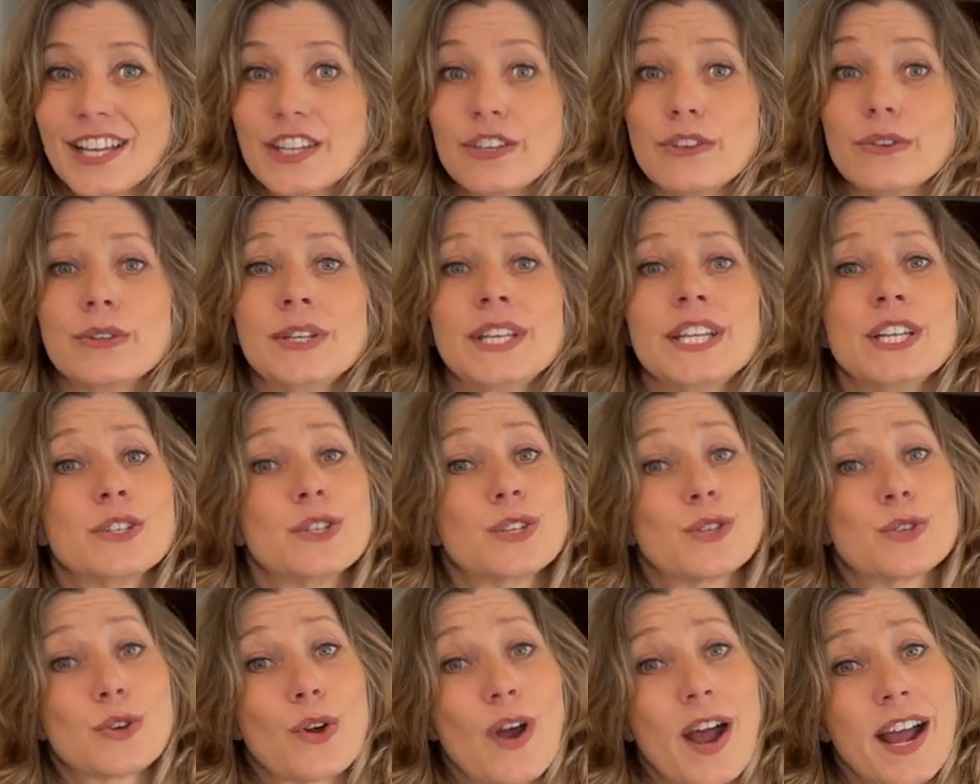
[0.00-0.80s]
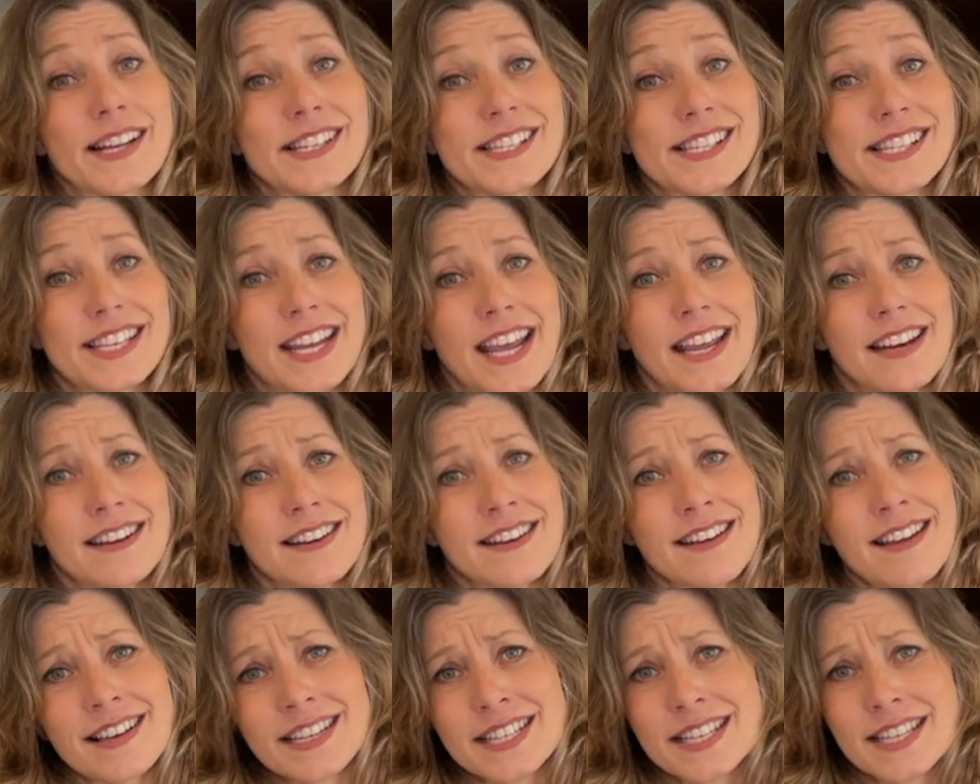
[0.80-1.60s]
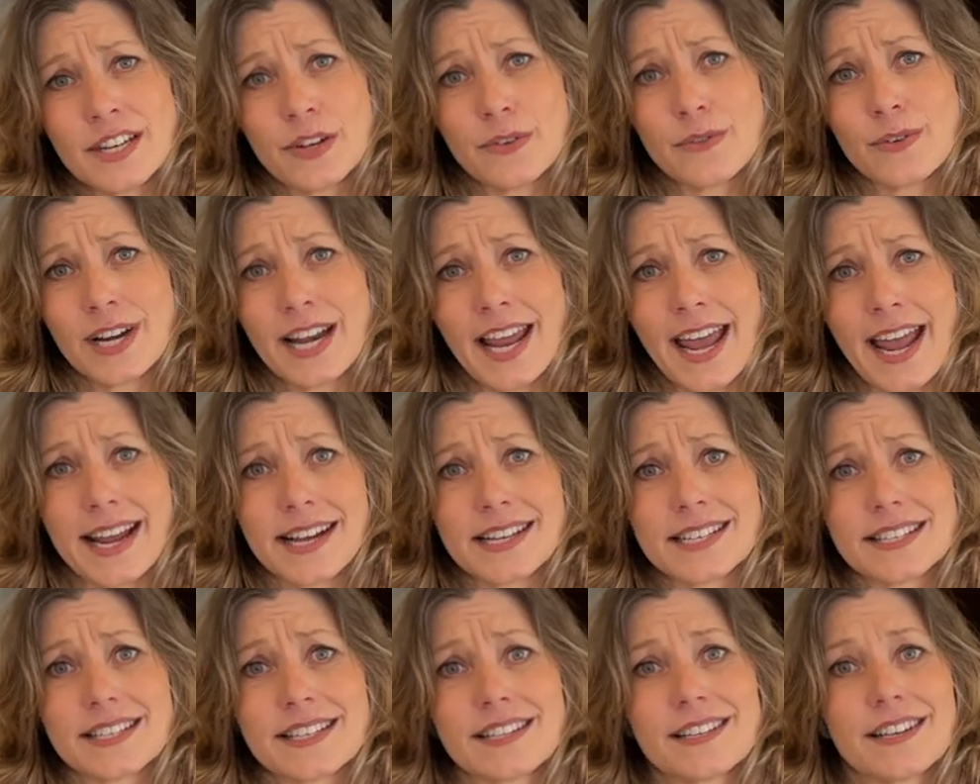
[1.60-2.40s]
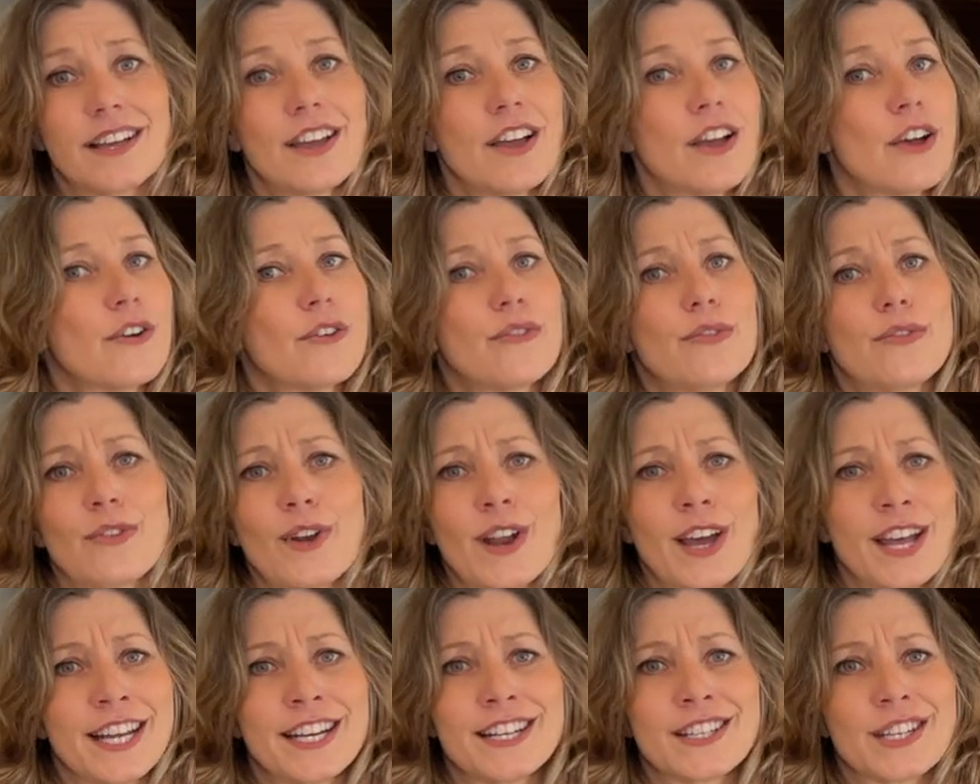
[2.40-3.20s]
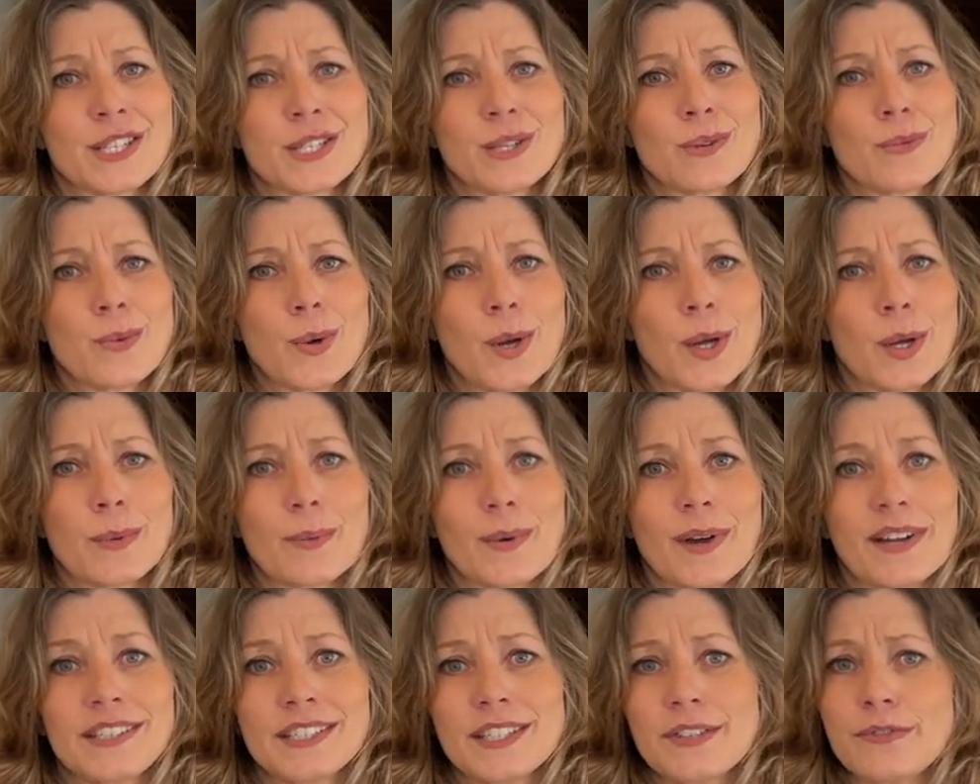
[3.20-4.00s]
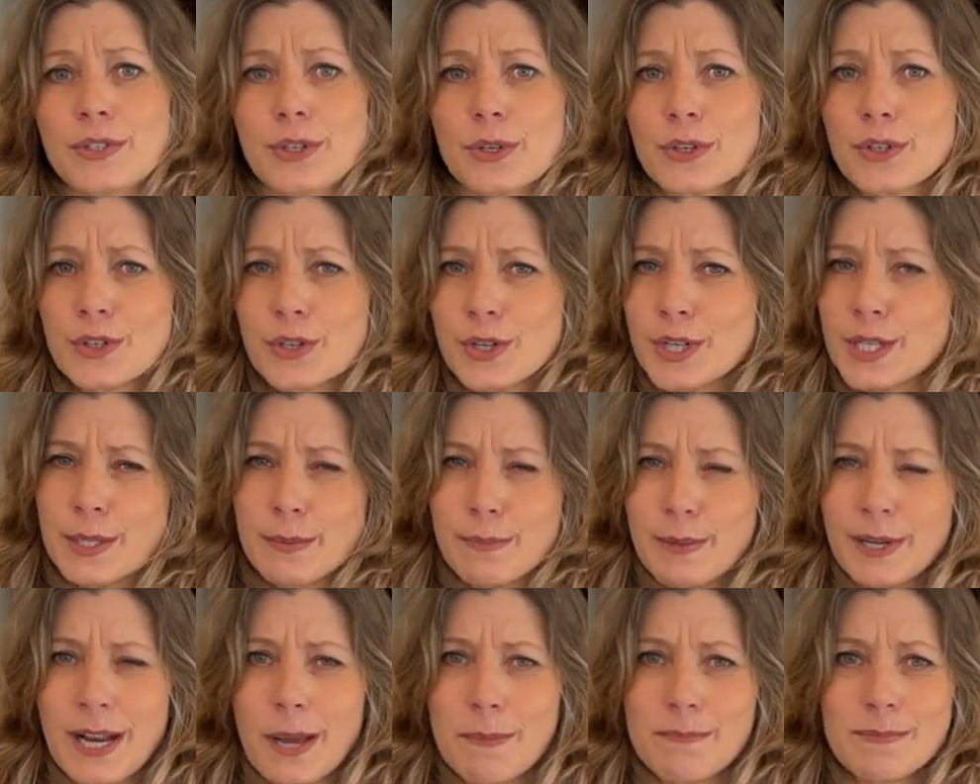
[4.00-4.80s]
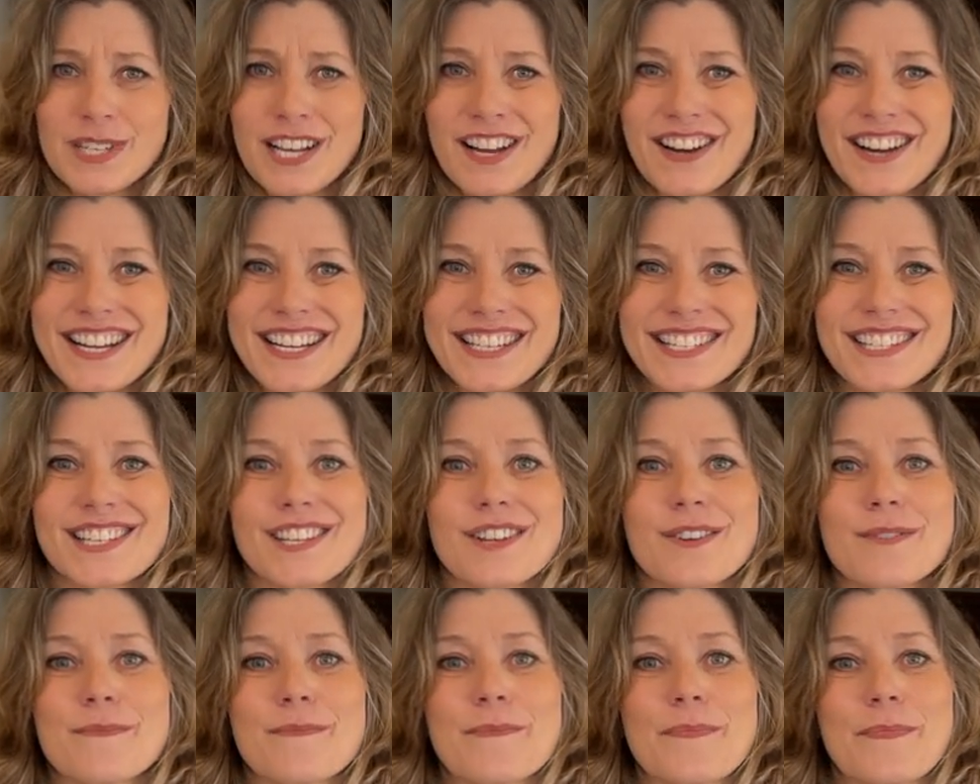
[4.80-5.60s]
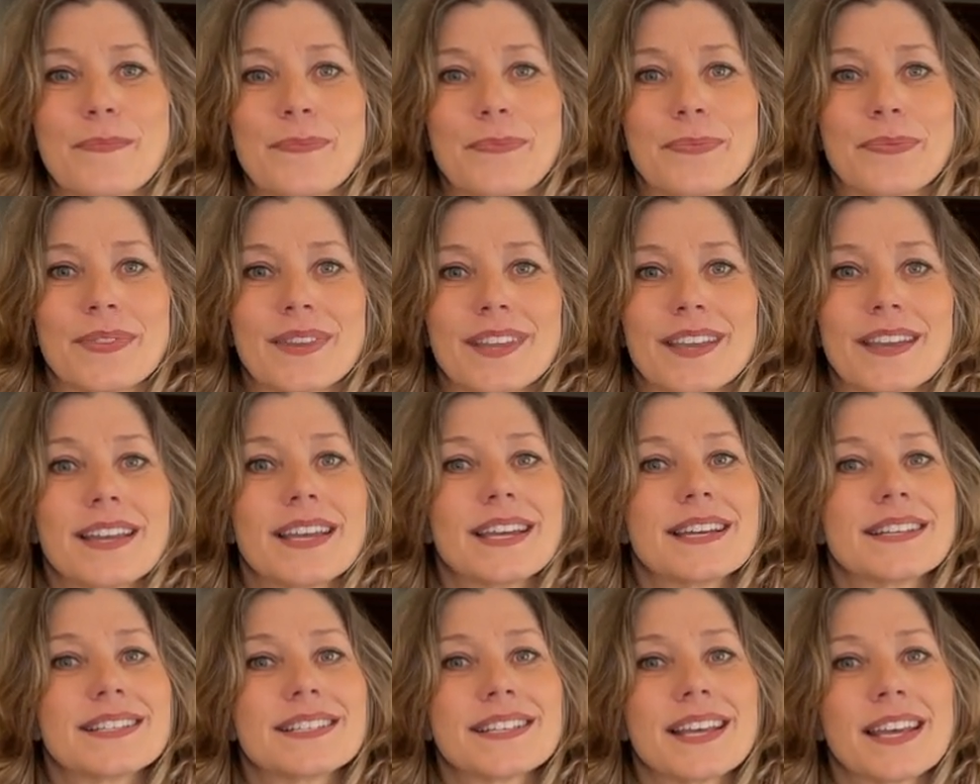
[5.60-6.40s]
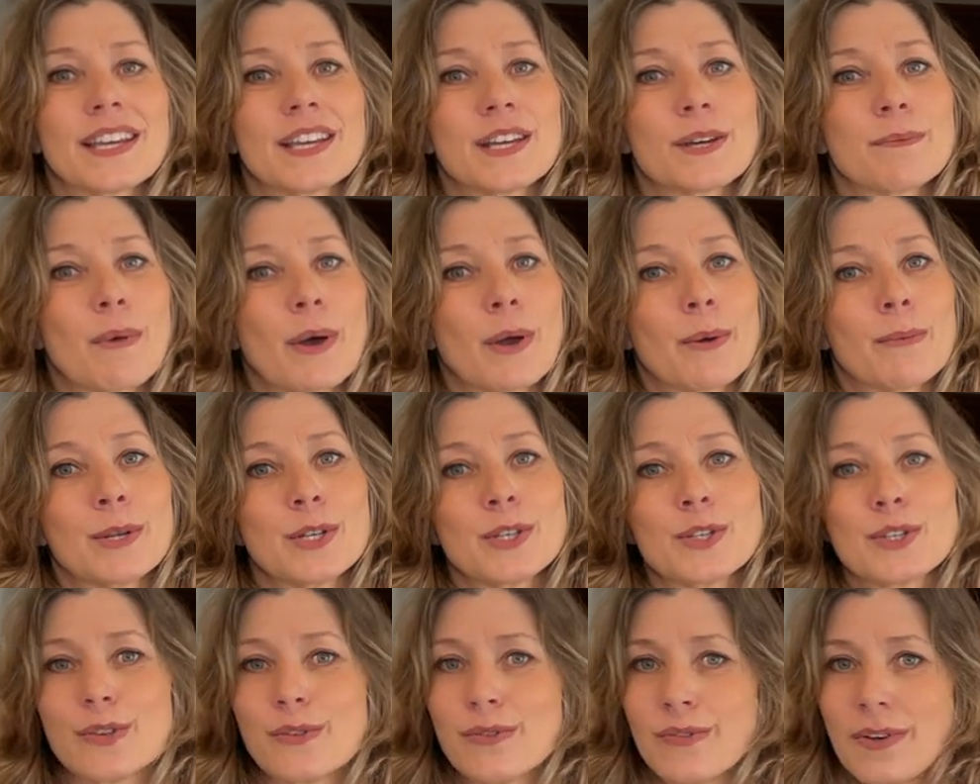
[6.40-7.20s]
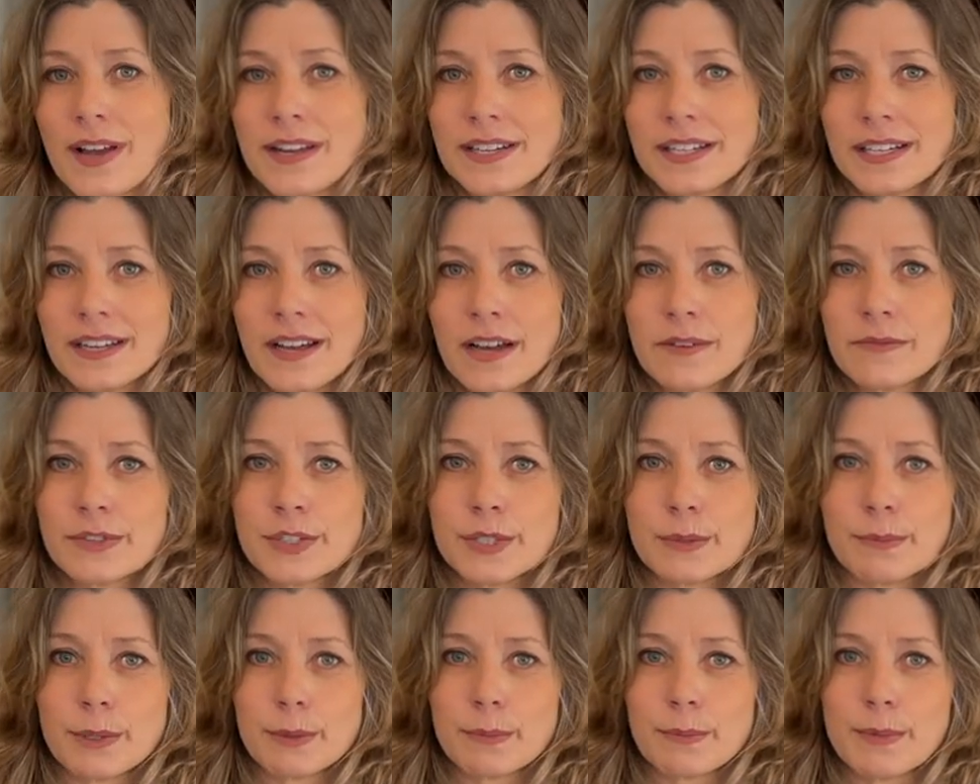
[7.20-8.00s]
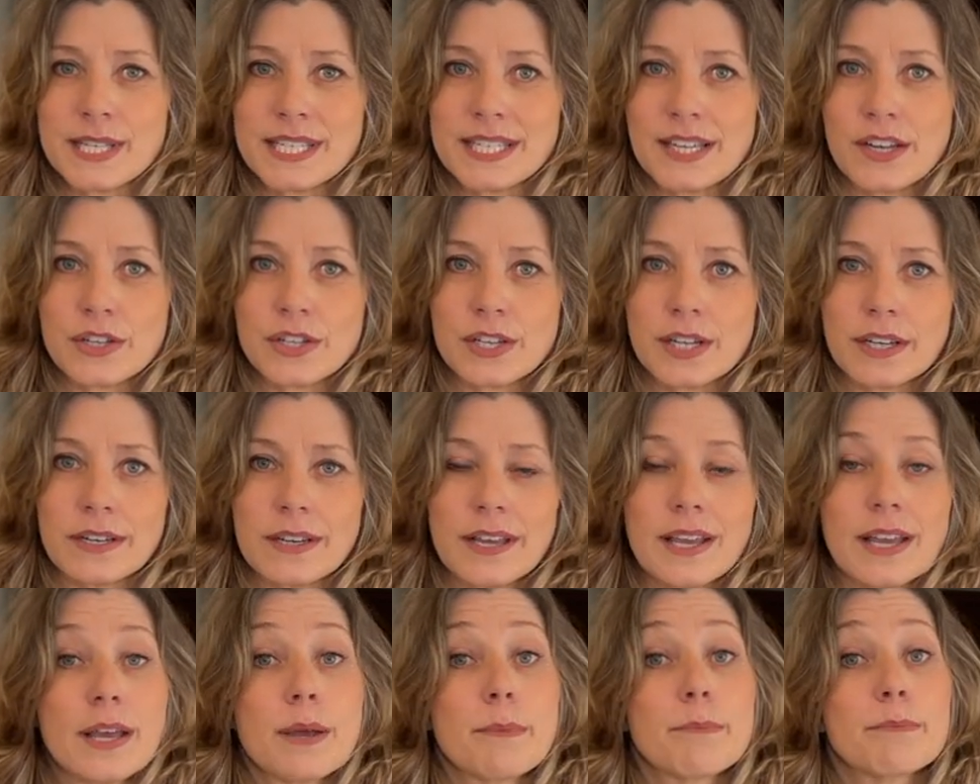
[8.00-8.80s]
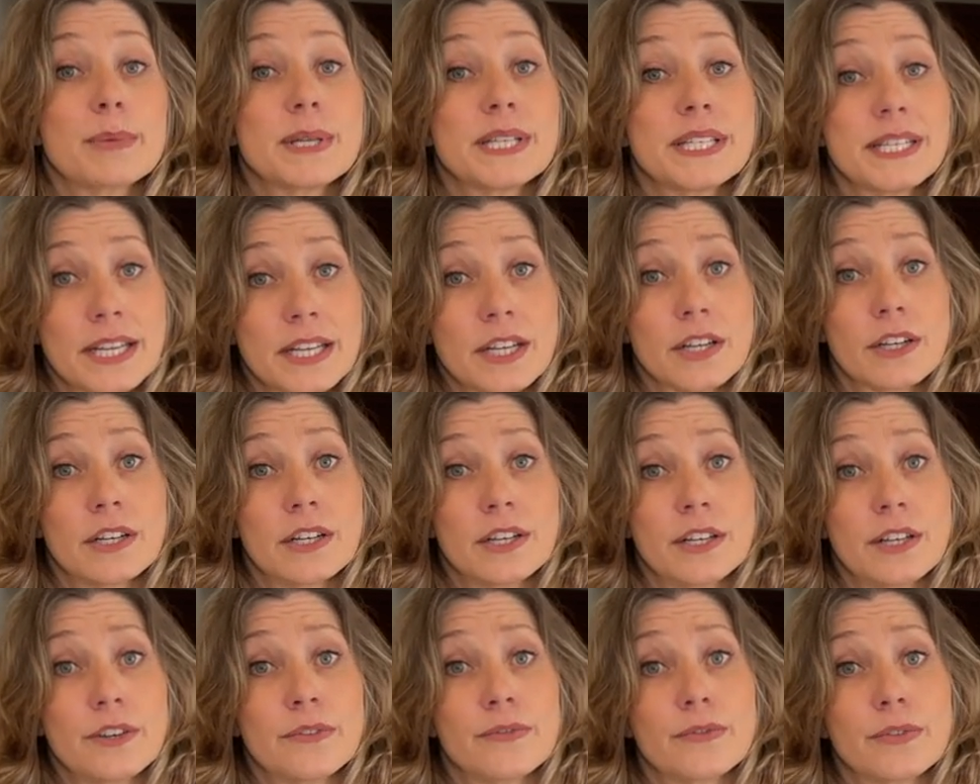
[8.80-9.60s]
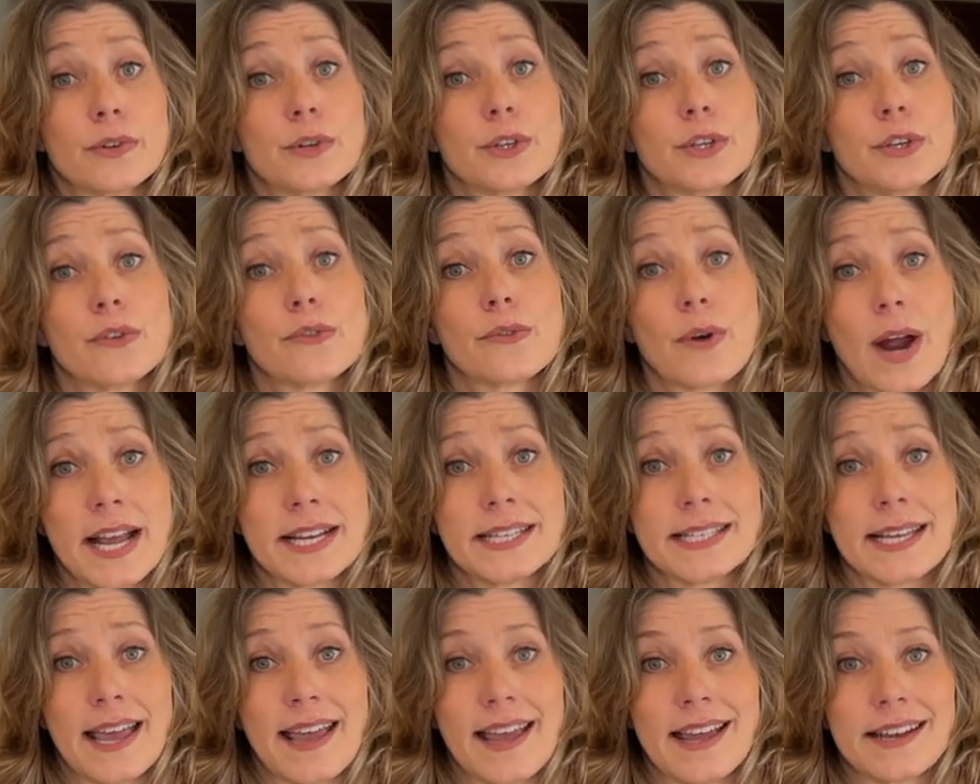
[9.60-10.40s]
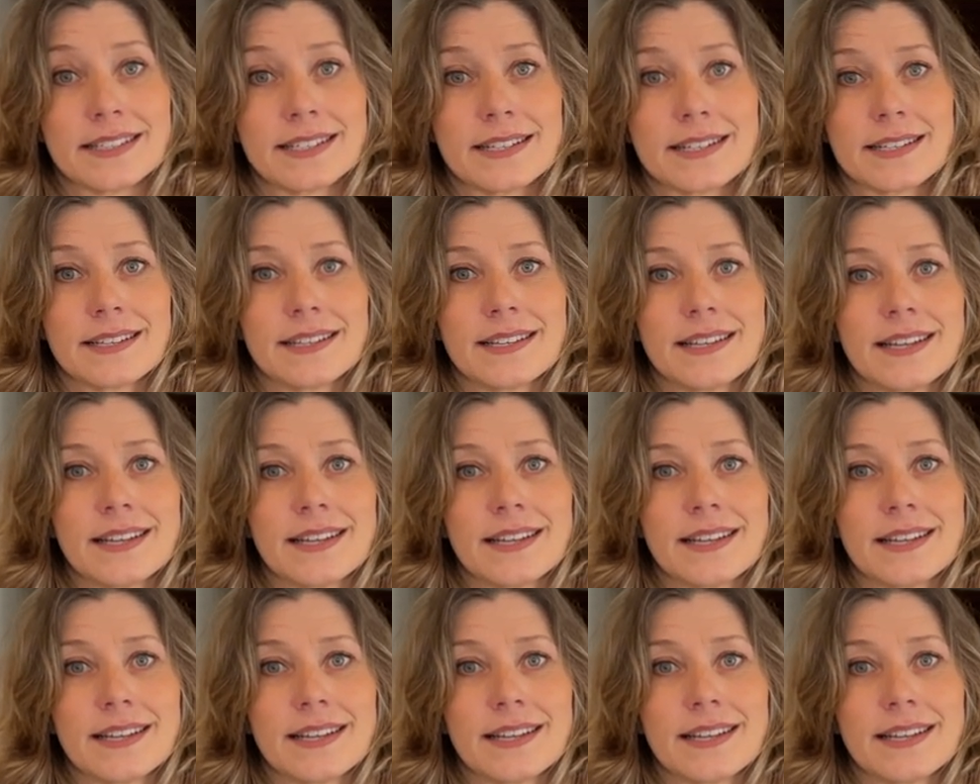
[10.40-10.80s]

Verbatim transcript: You need to try and stay nicely relaxed. Flying doesn't work well if you're all tense and uptight. Take a moment to find a comfortable position, particularly for your right hand.